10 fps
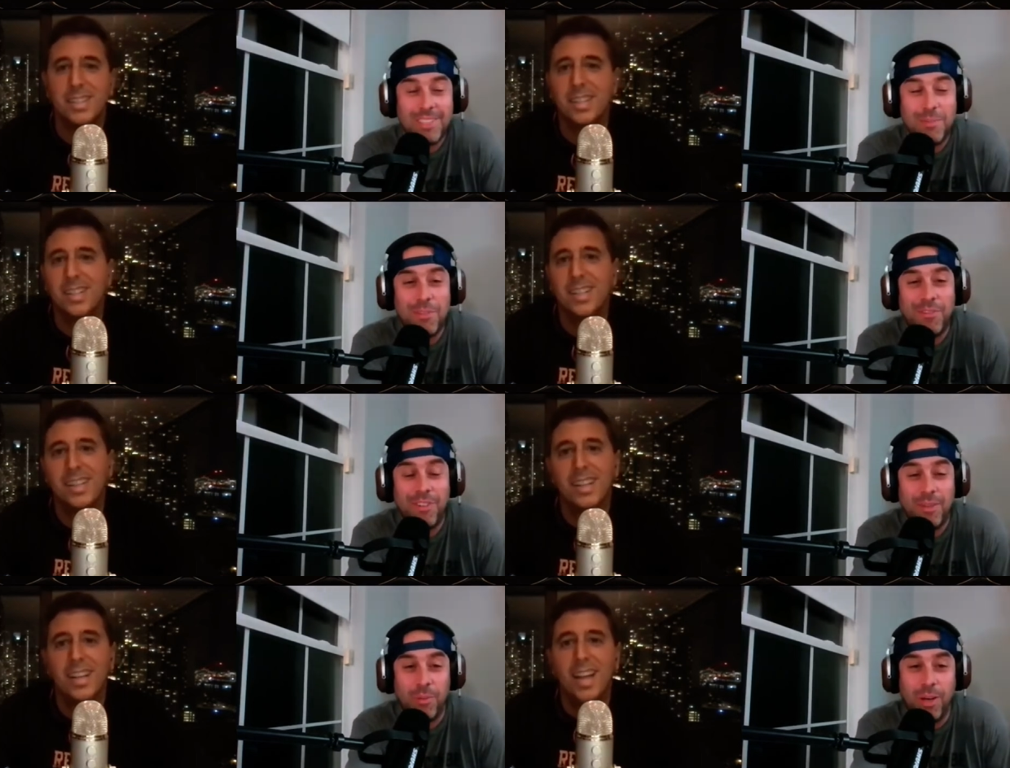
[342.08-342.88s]
Speaker 1: It's gonna be
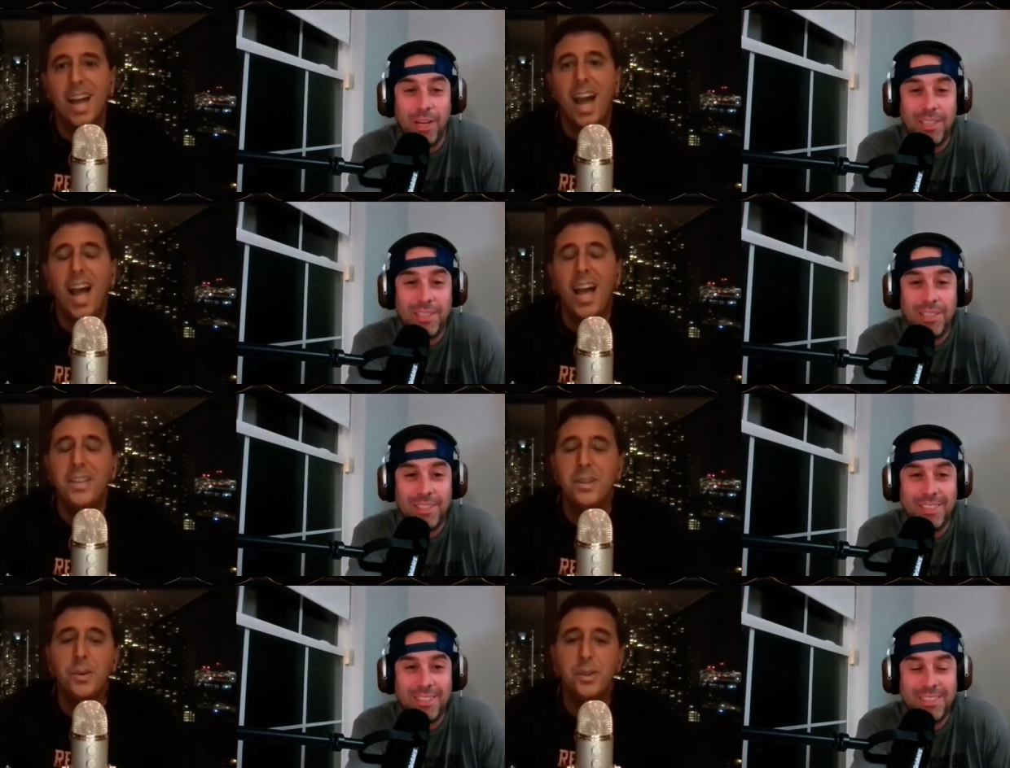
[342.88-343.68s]
fun to watch.
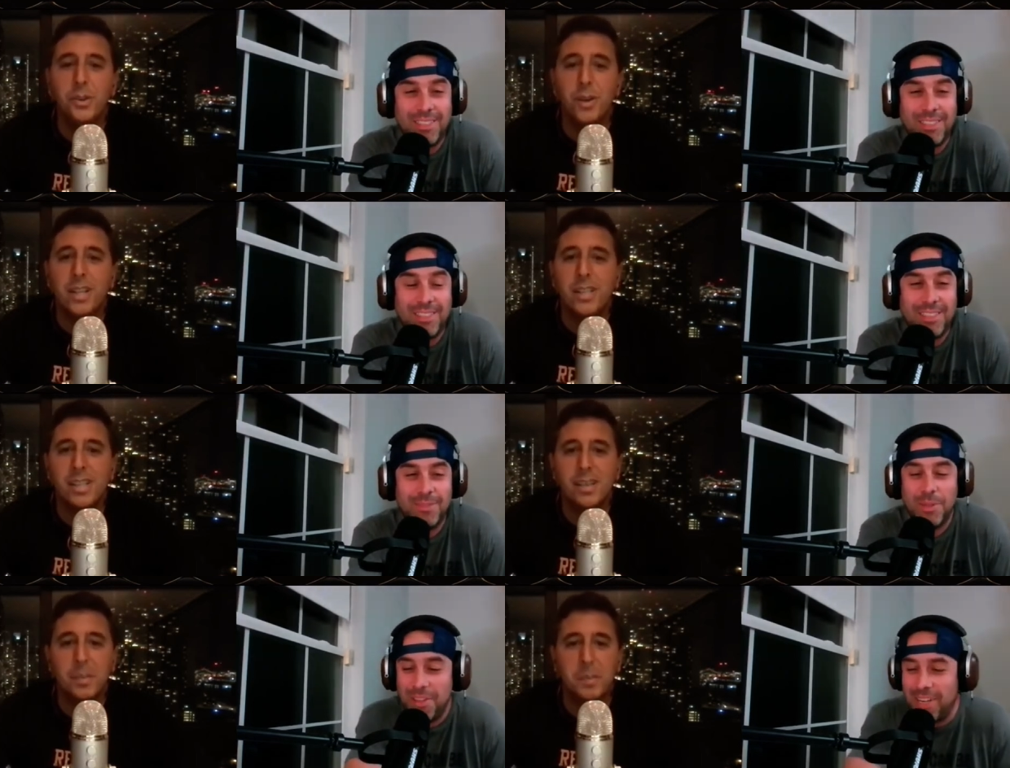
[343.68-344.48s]
Speaker 2: You know what's
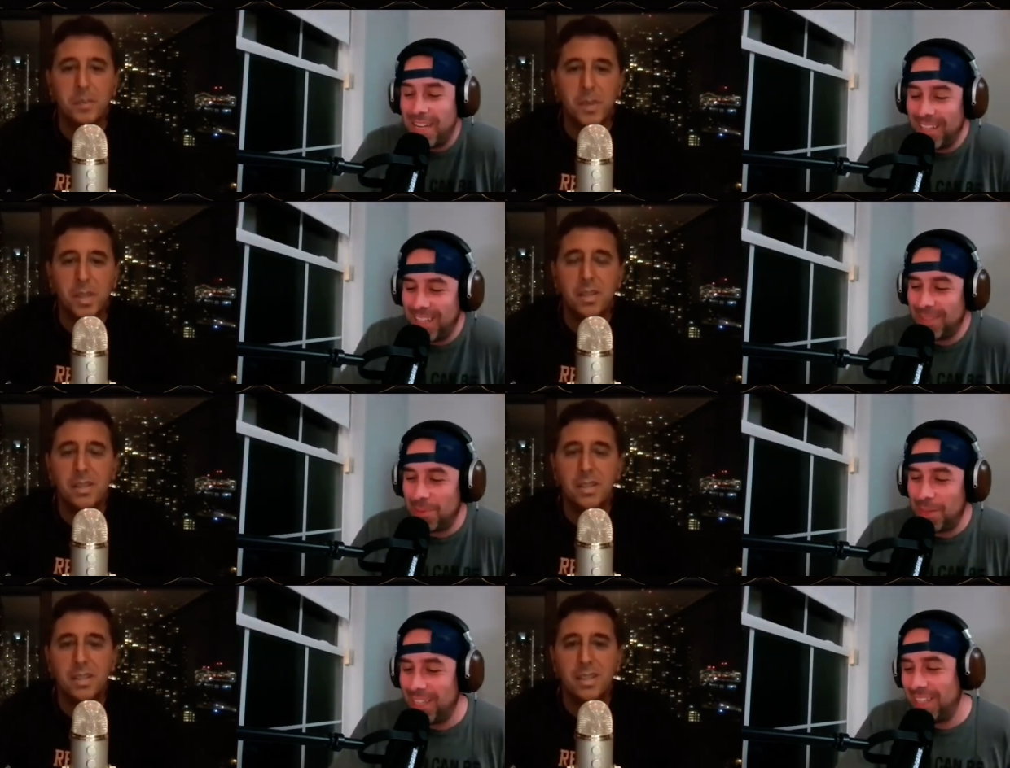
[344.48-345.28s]
crazy? When did the net
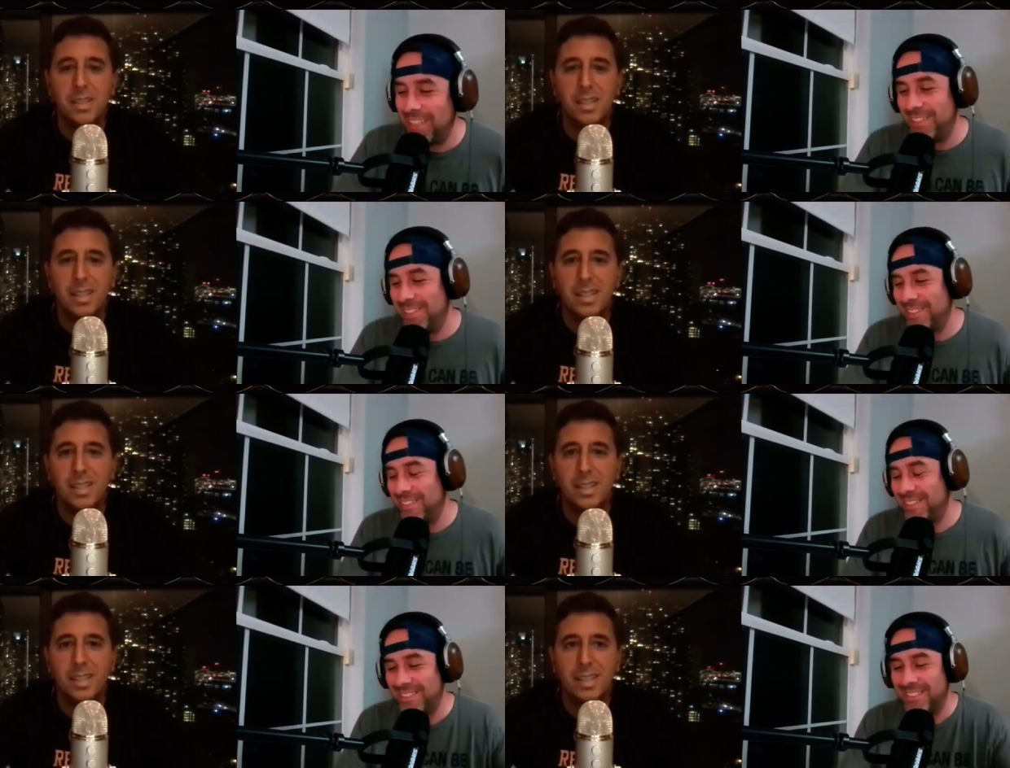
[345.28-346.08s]
Speaker 1: play again?
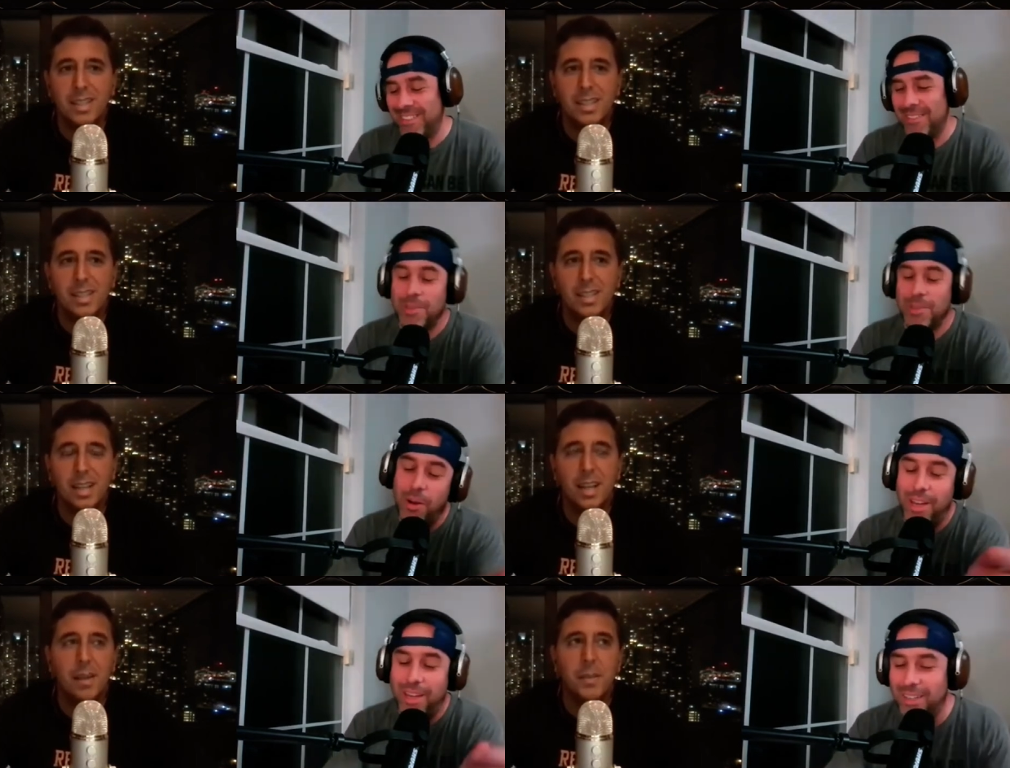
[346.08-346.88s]

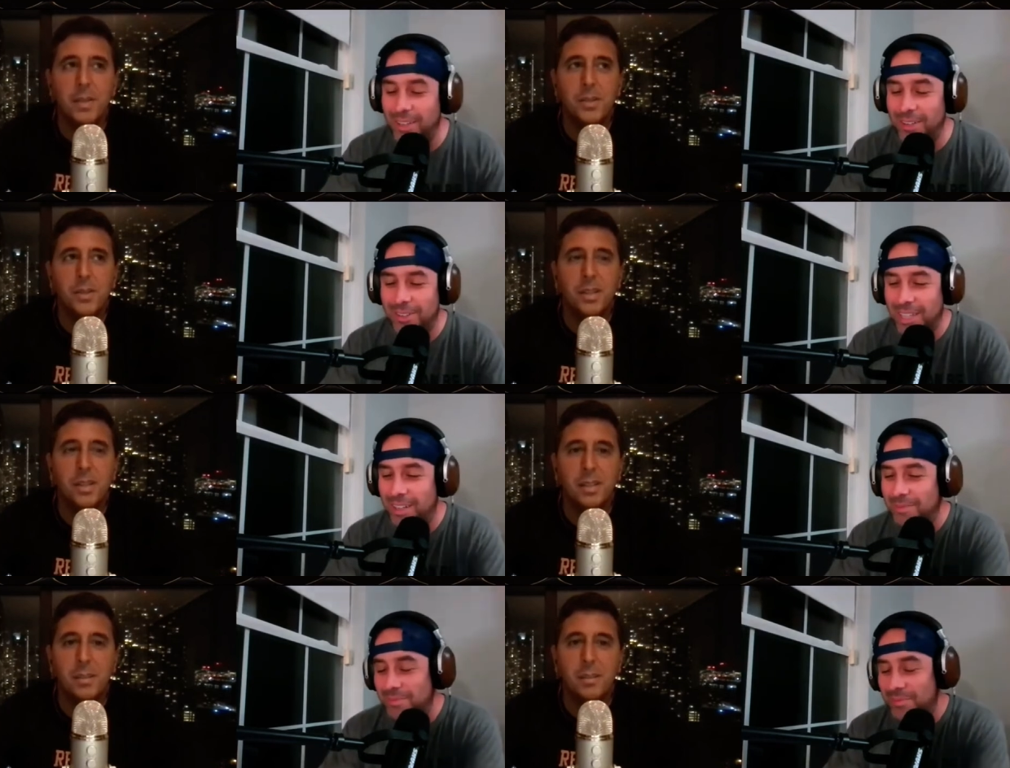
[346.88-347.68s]
But go uh, ahead. Sure. I'll look
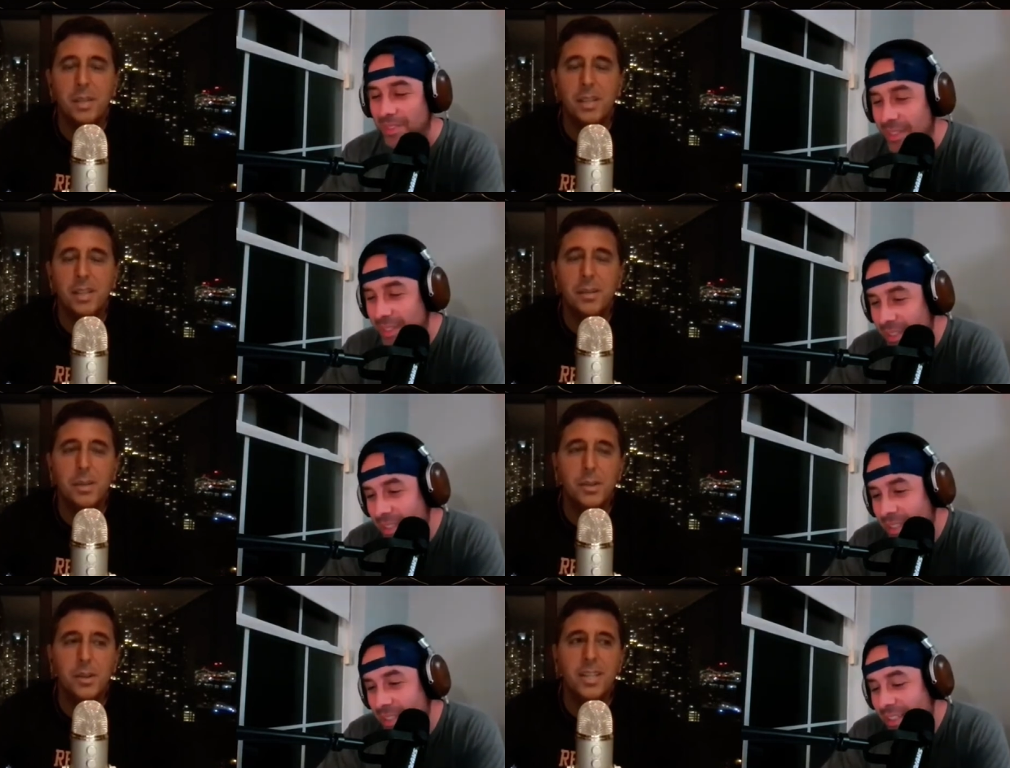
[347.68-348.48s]
that up.
Speaker 2: But you know
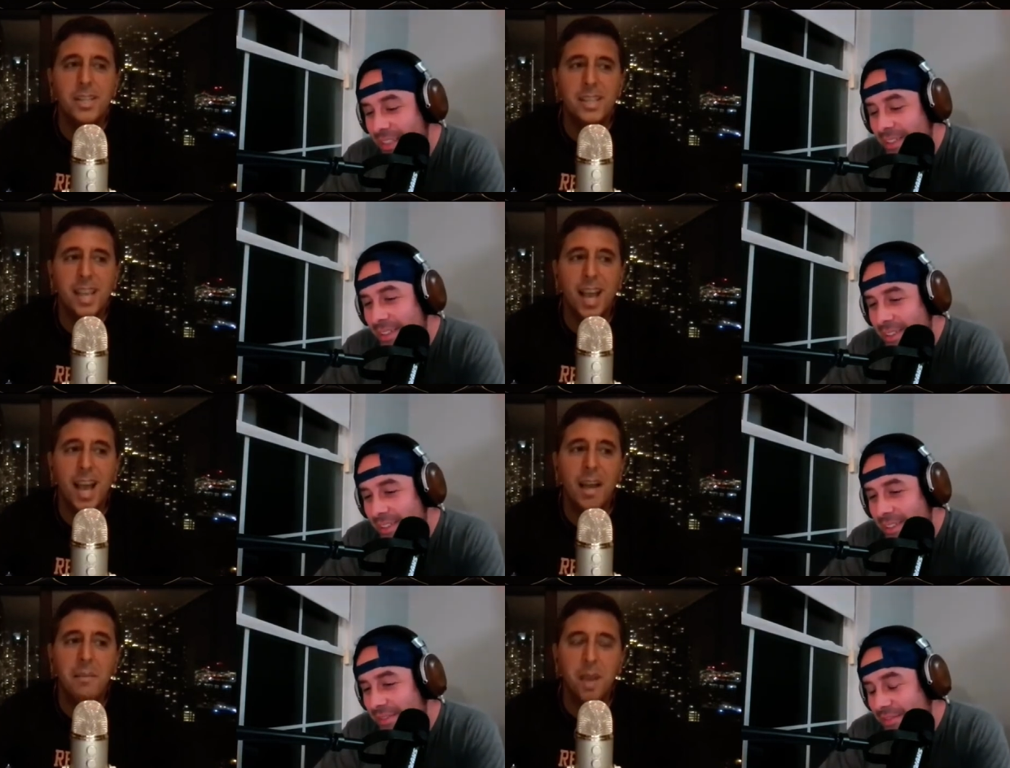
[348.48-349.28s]
what's crazy? It's like
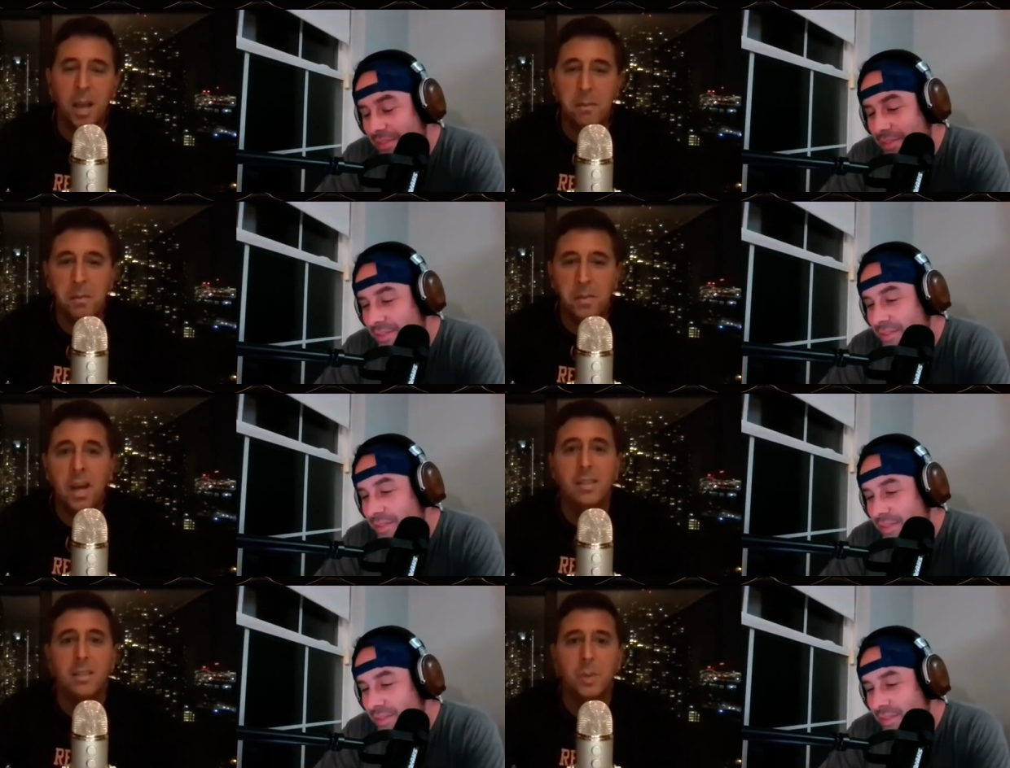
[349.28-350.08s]
I'm I'm
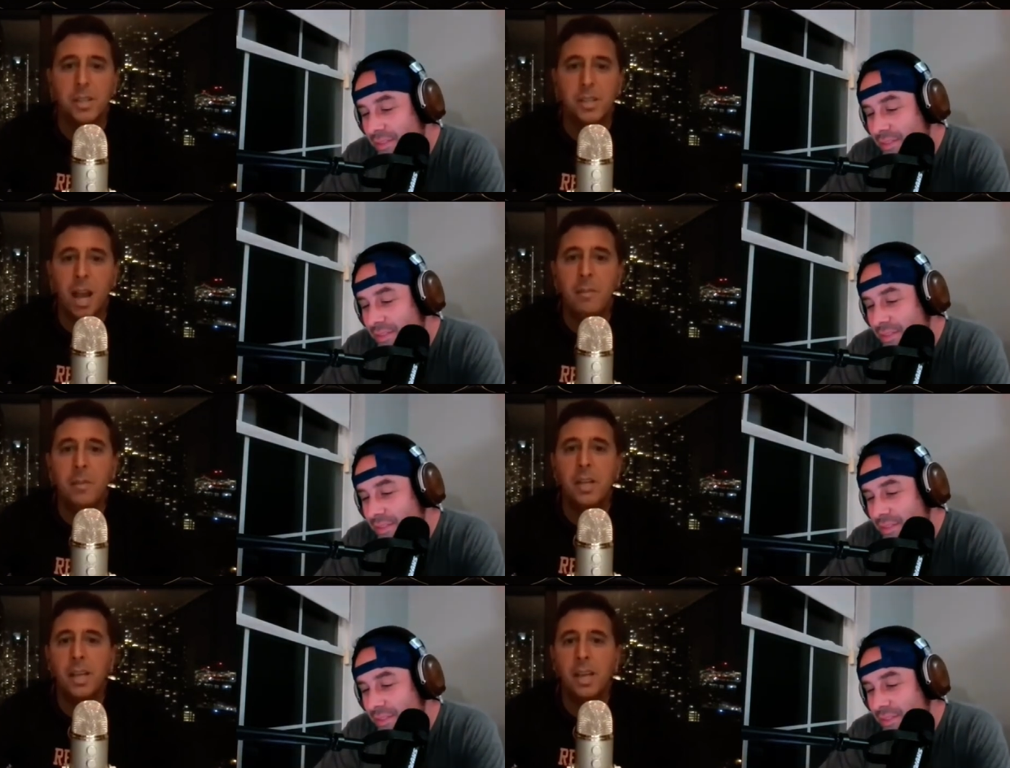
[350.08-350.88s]
nuts because I'm looking